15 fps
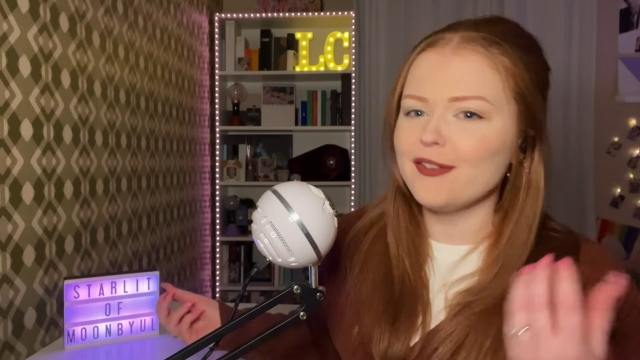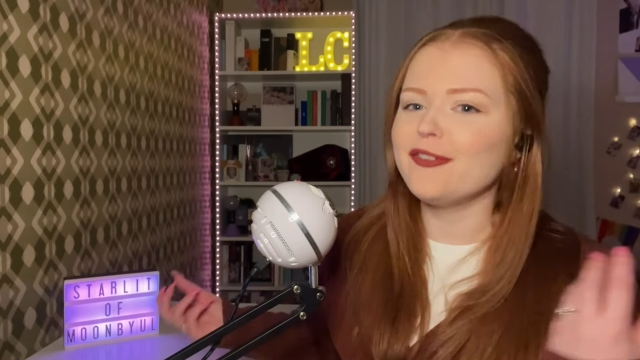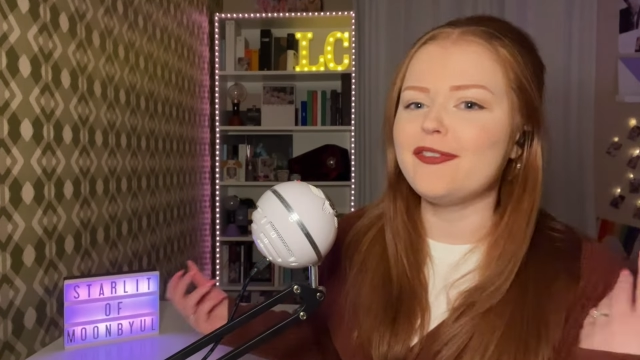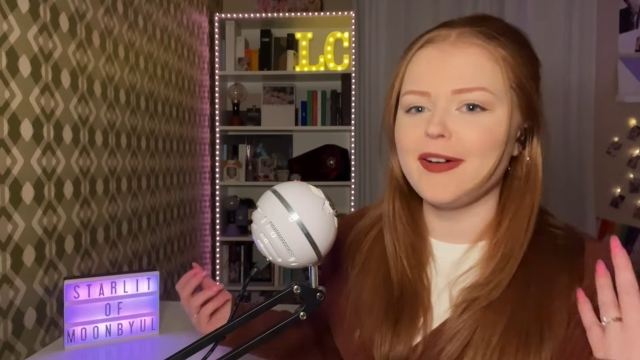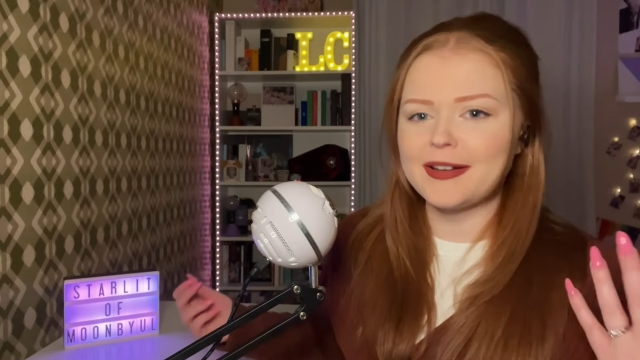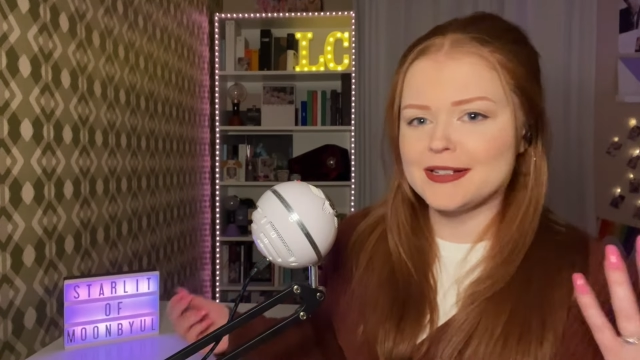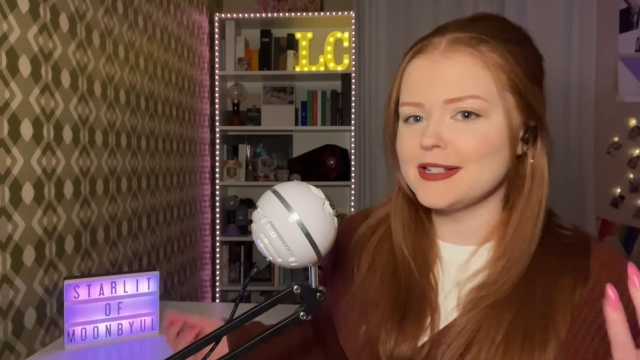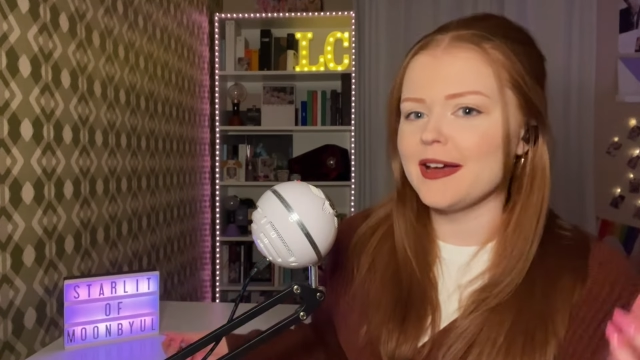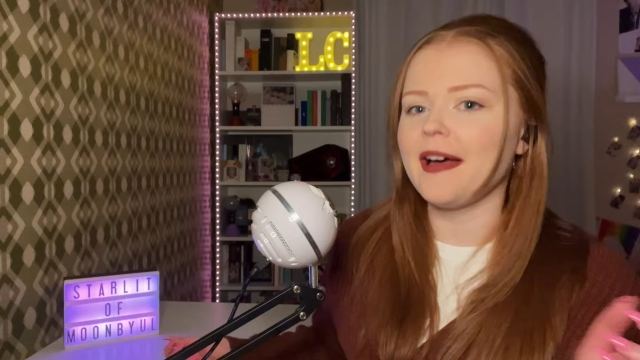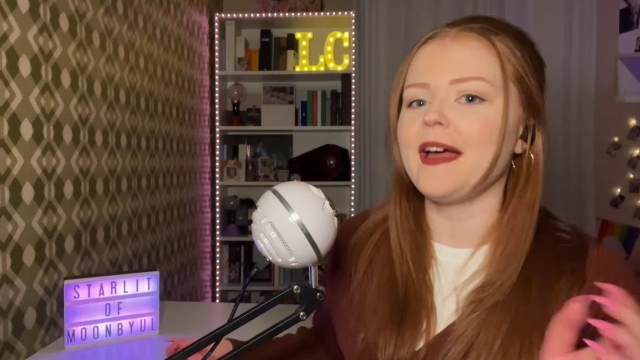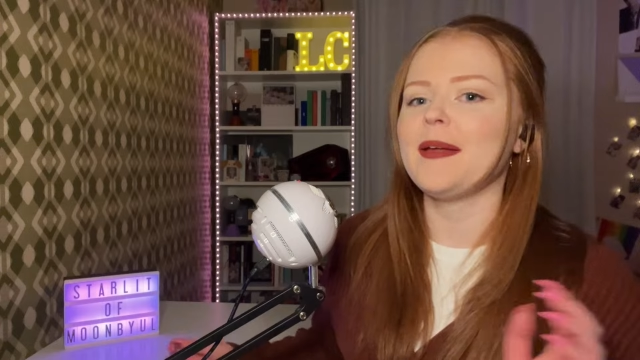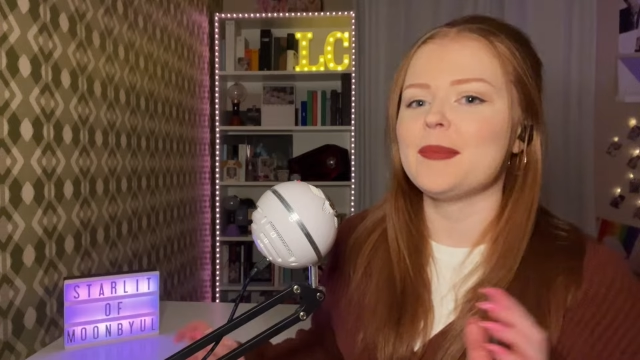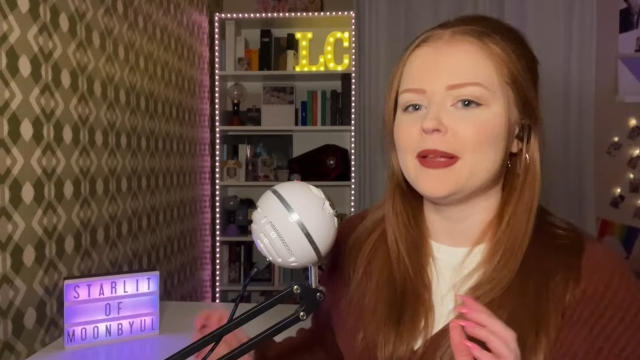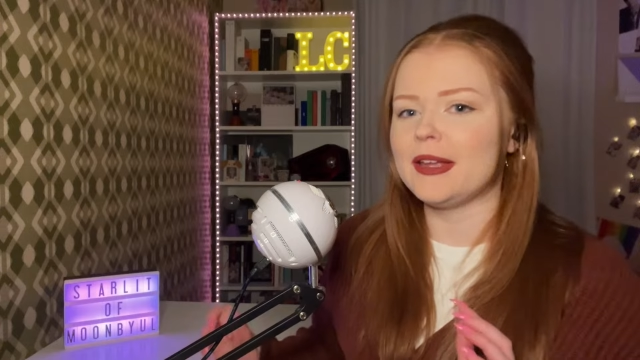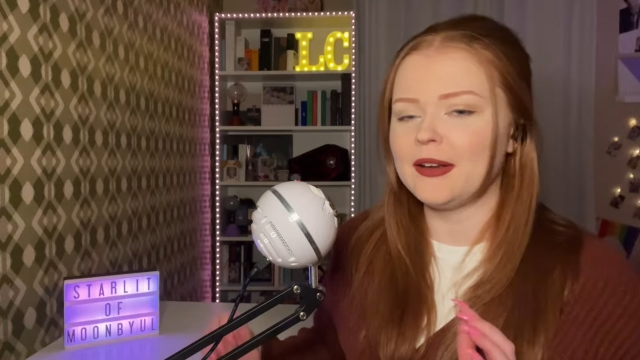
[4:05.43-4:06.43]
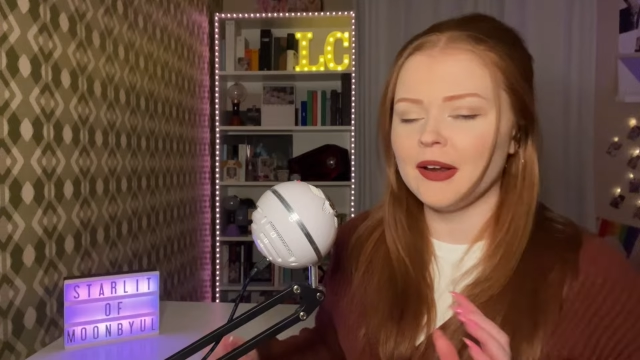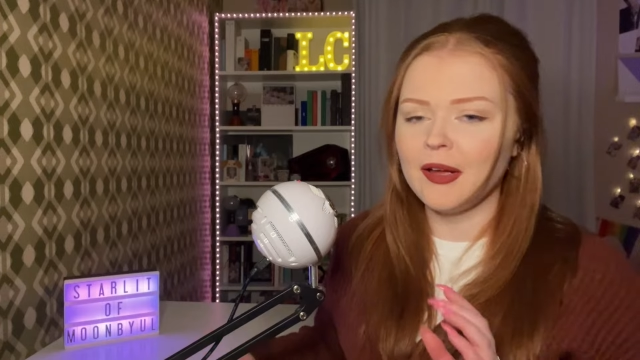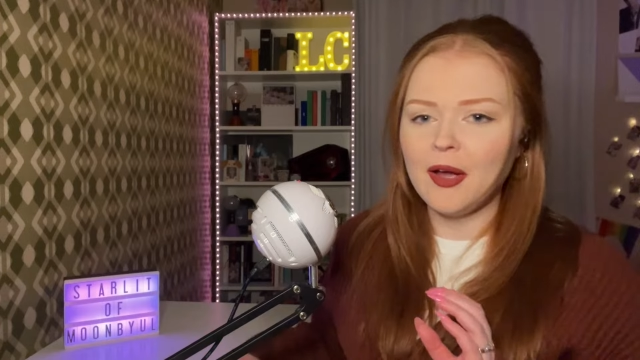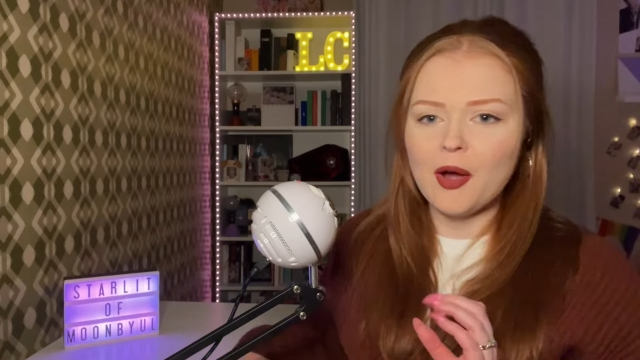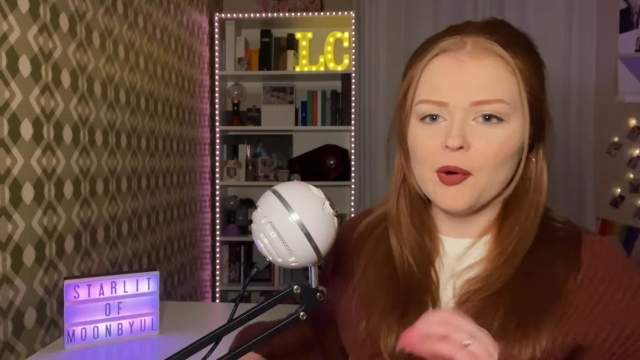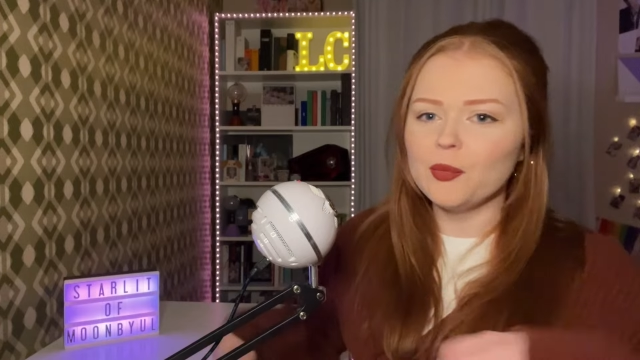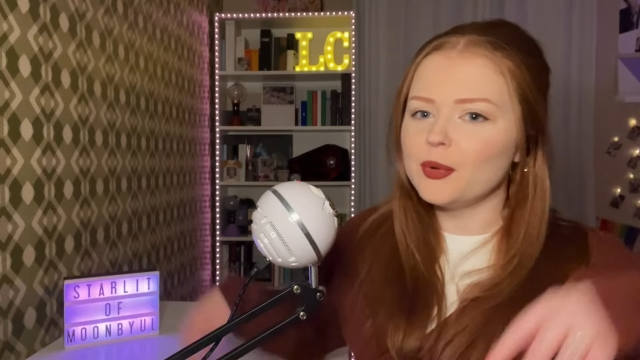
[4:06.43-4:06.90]
fun time in
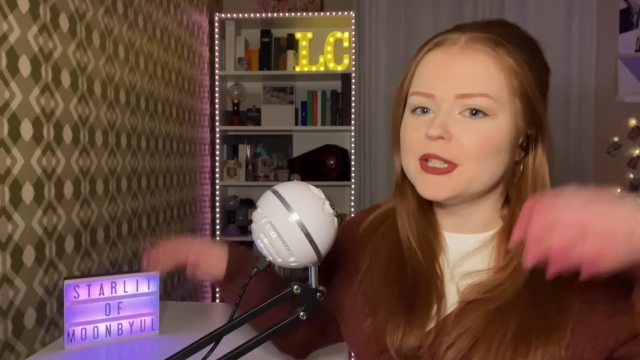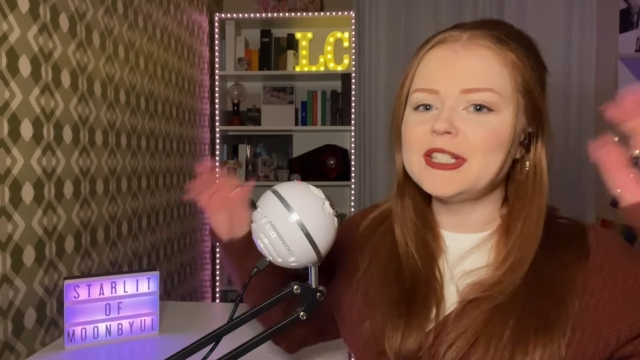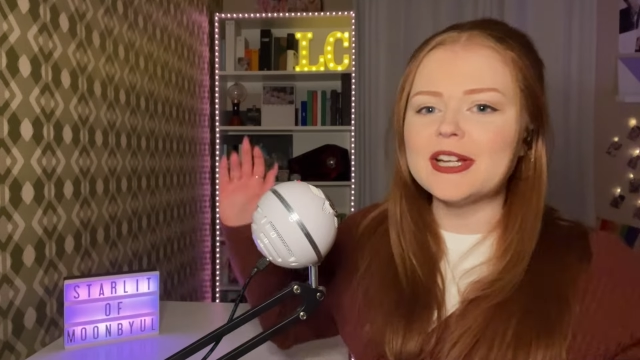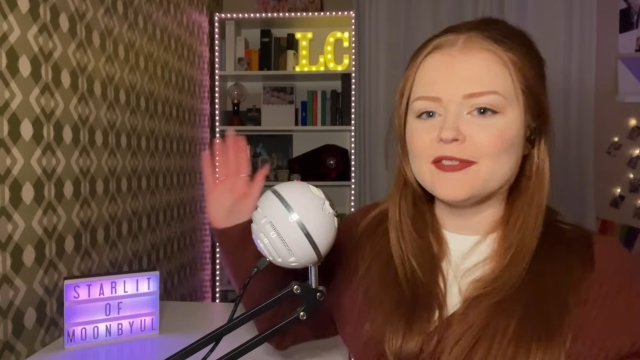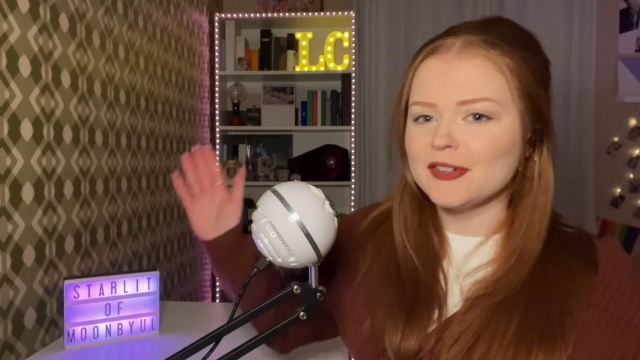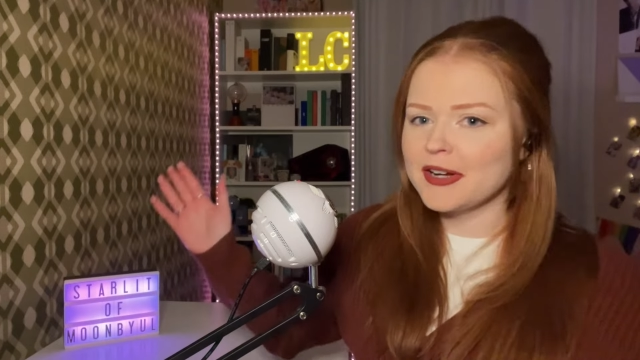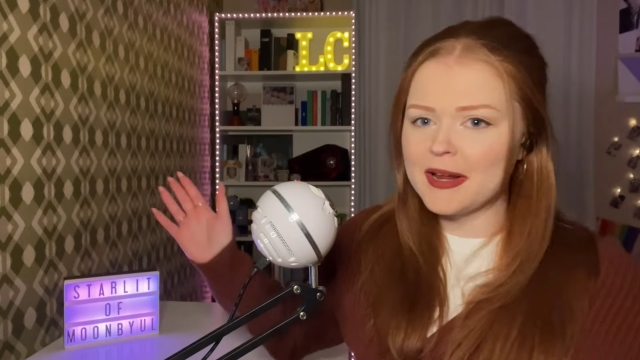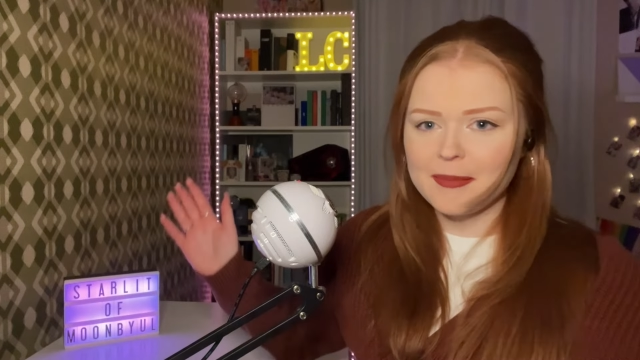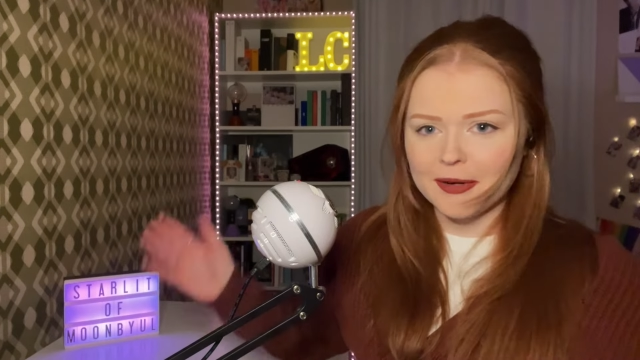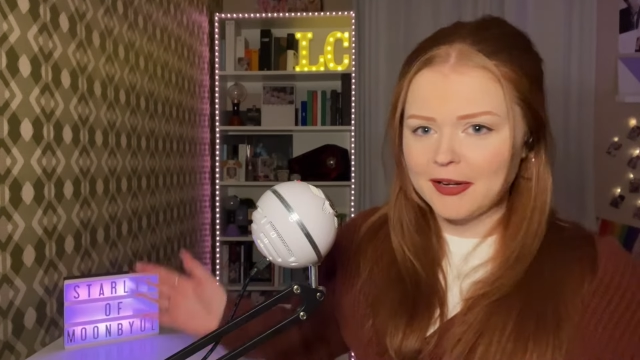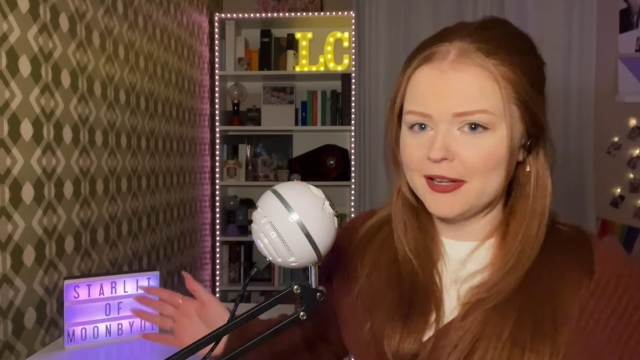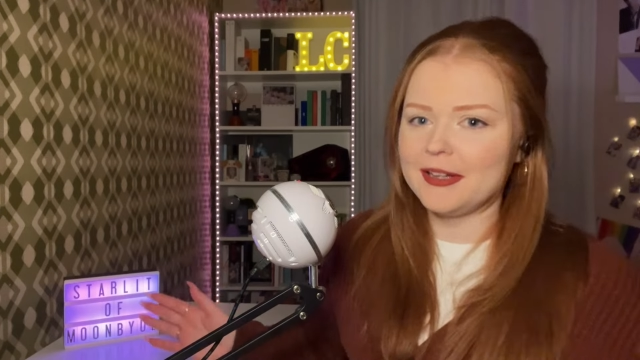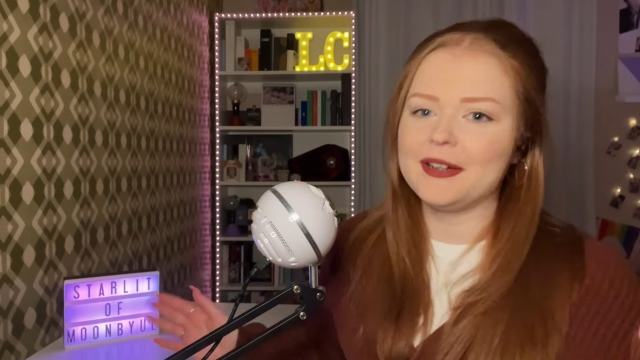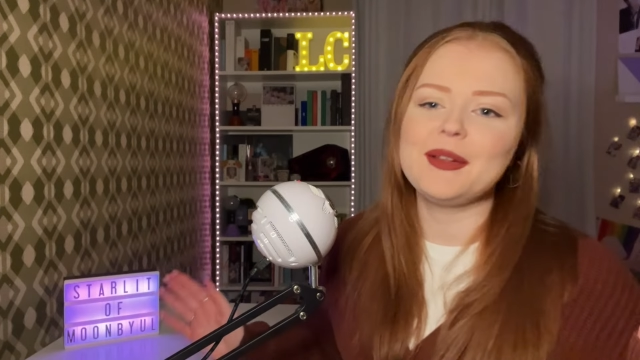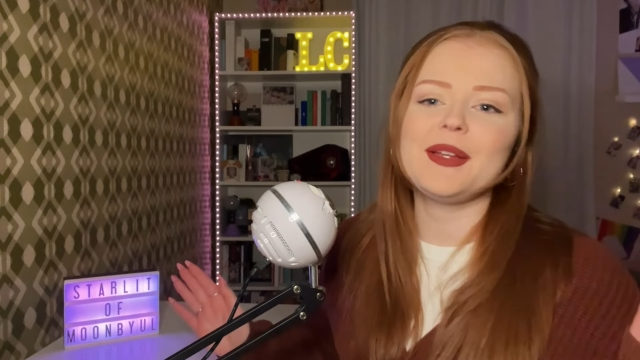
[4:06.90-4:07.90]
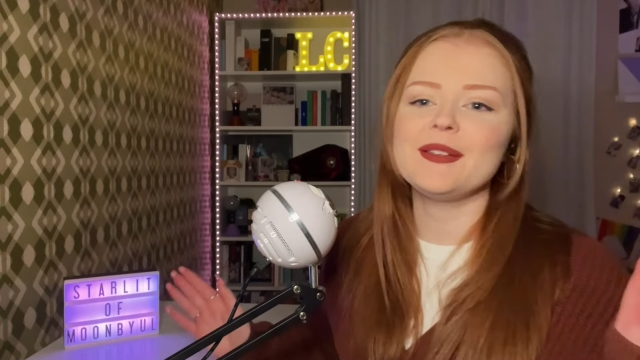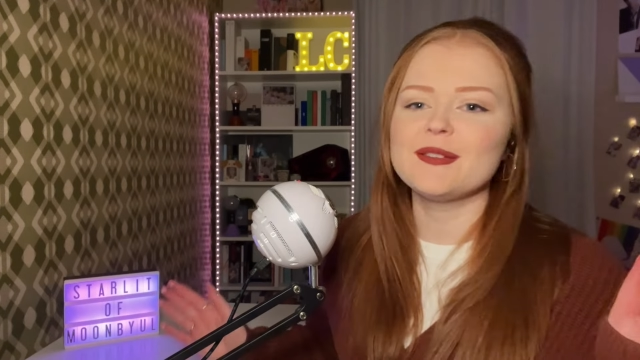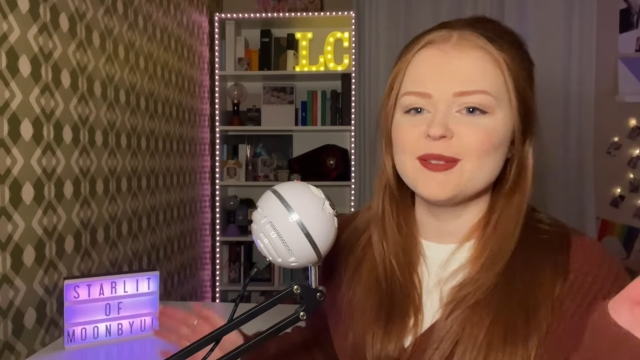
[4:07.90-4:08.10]
whichever neighborhood in